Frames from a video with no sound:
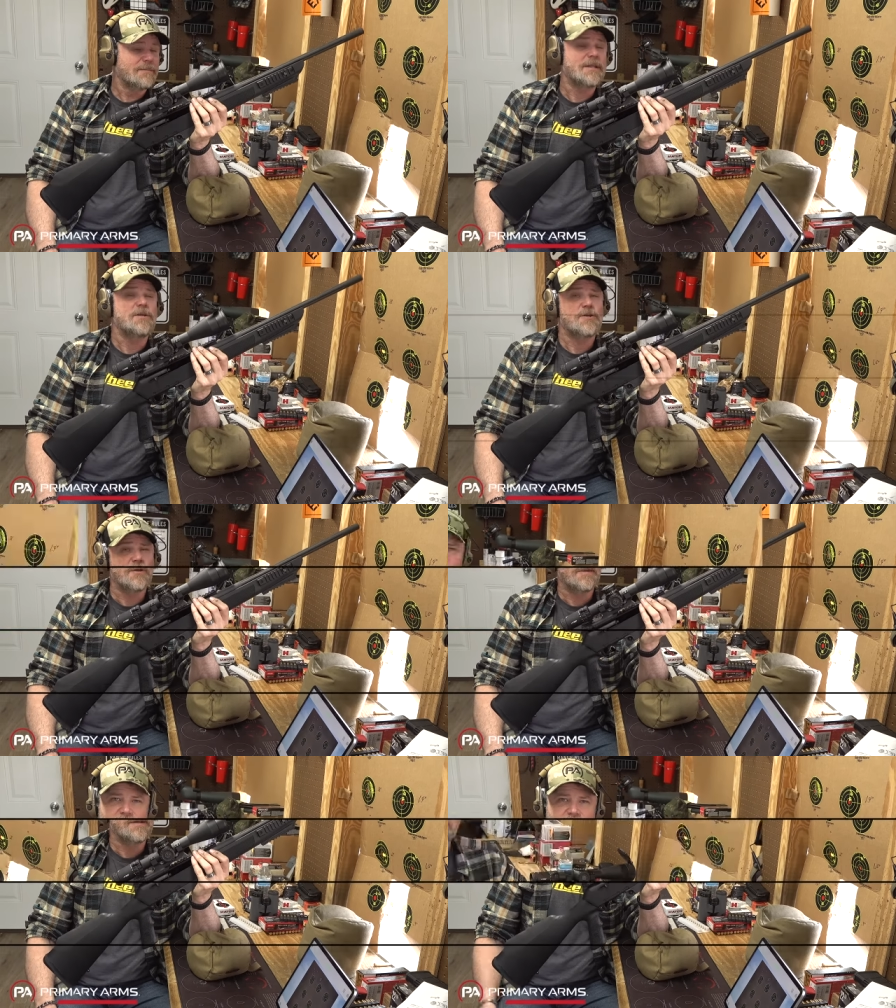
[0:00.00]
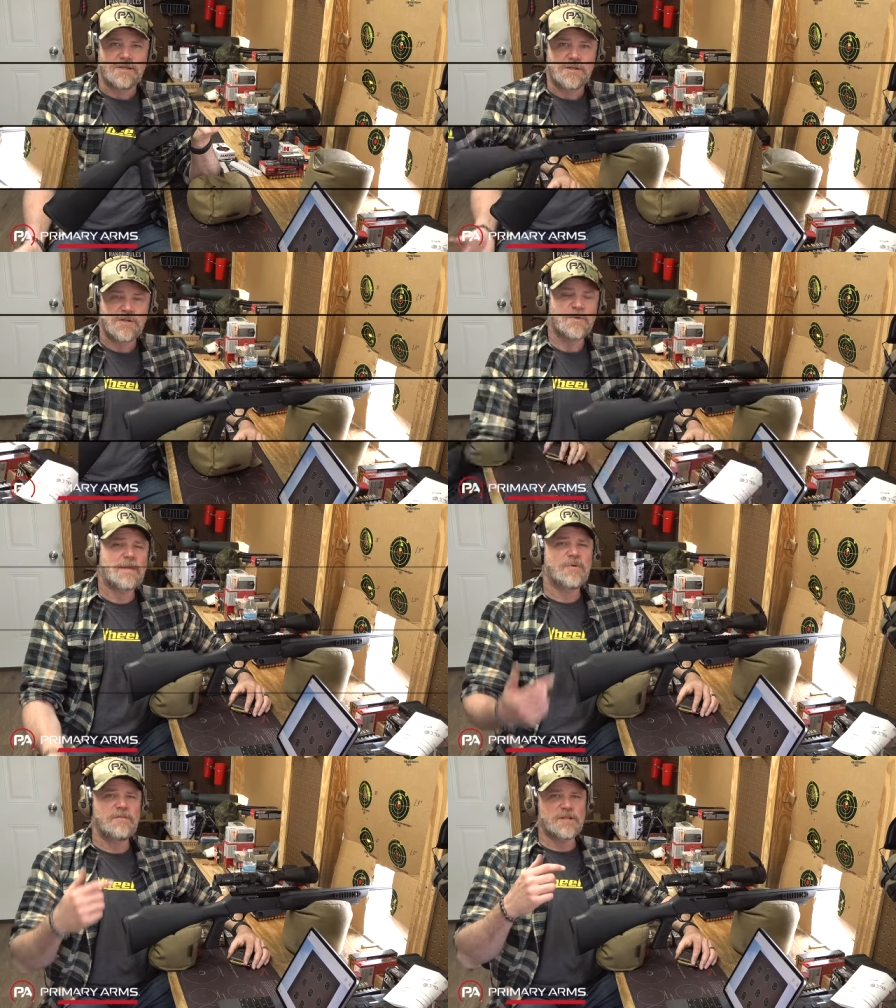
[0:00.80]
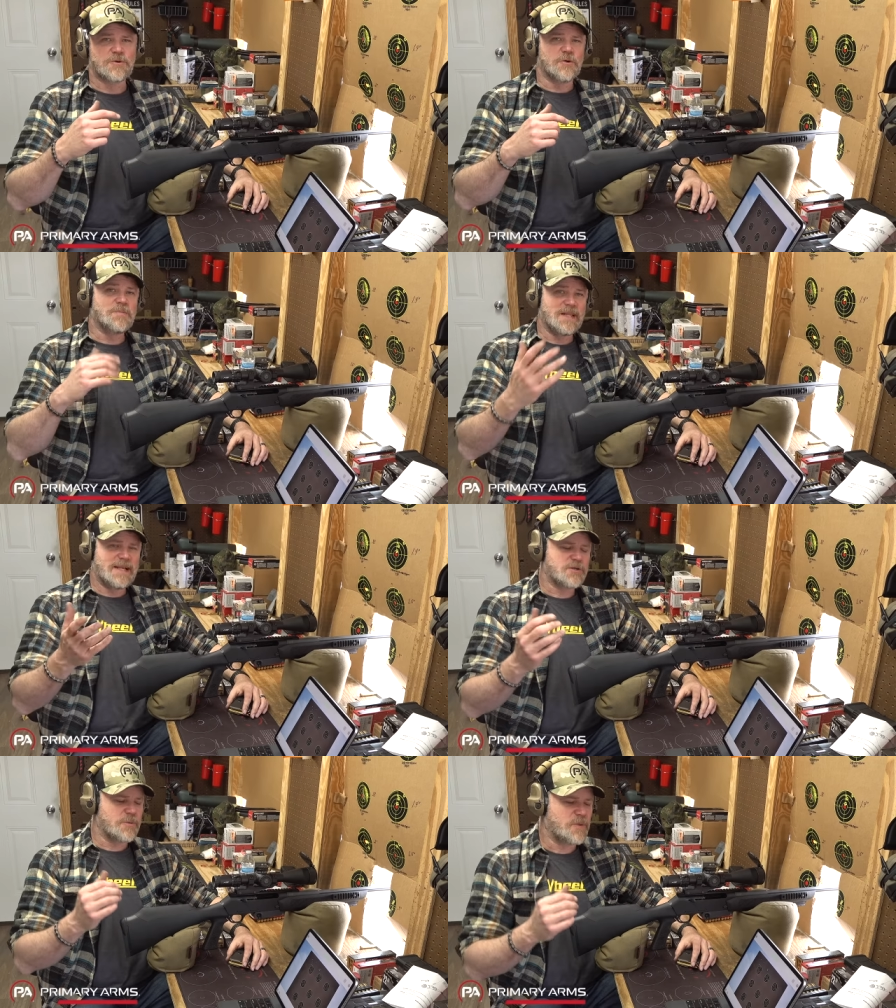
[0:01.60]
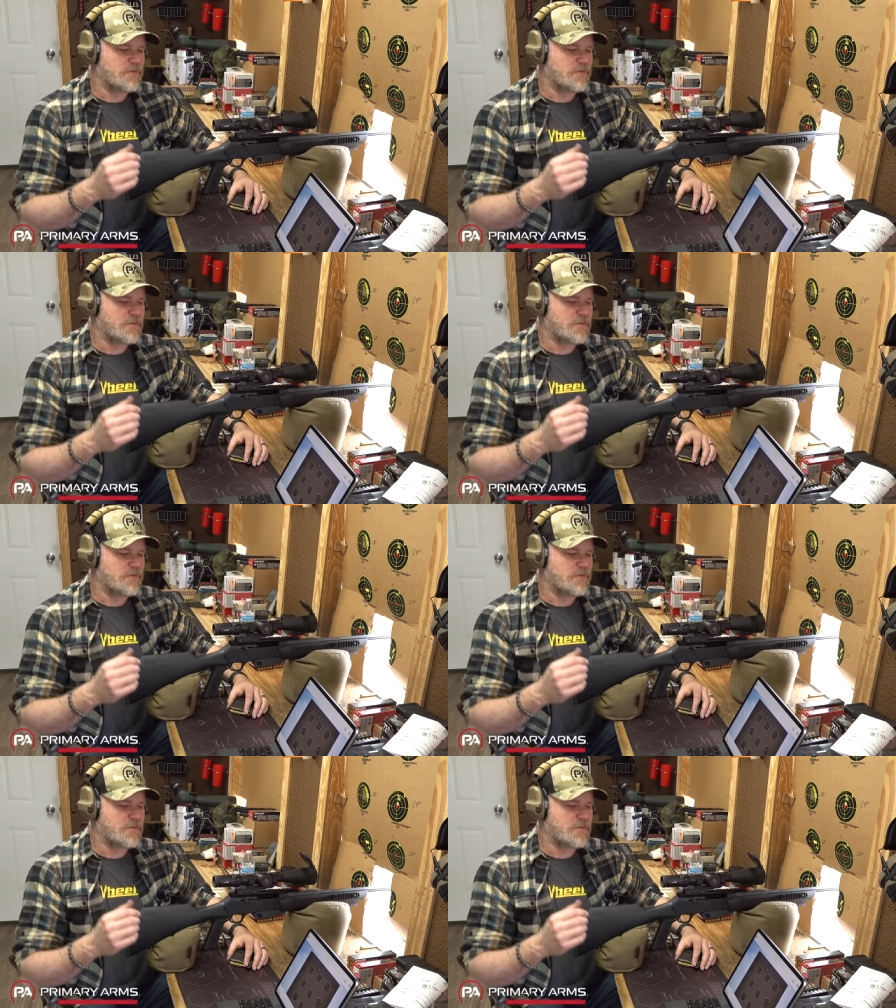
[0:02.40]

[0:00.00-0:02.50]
But they should be. So in that previous group, the last group they